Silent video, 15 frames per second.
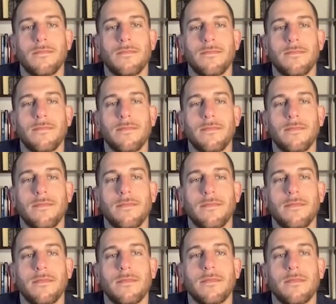
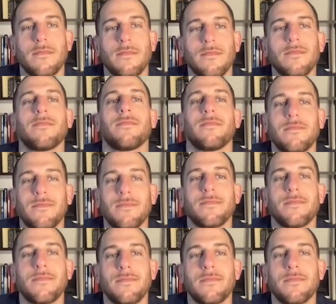
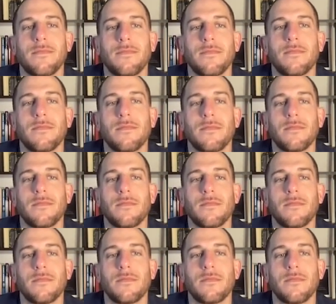
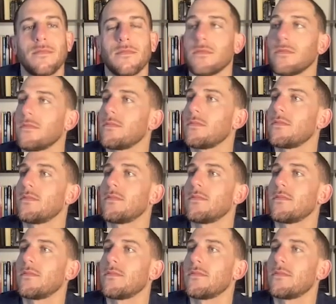
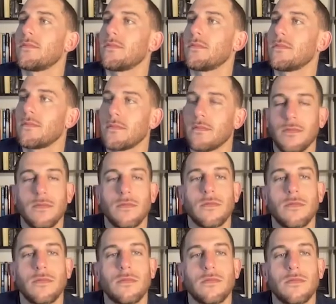
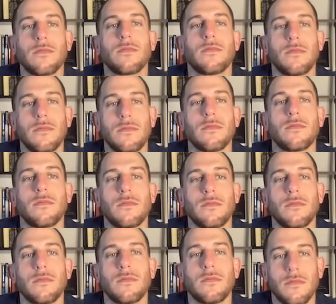
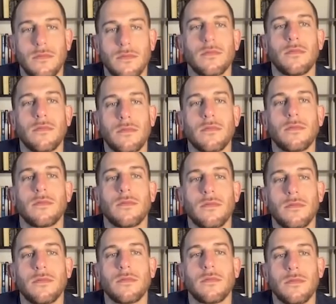
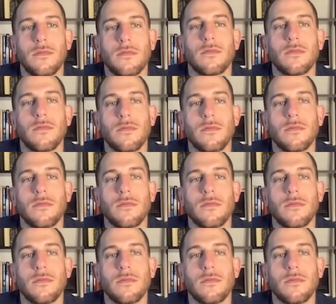This person isn't speaking.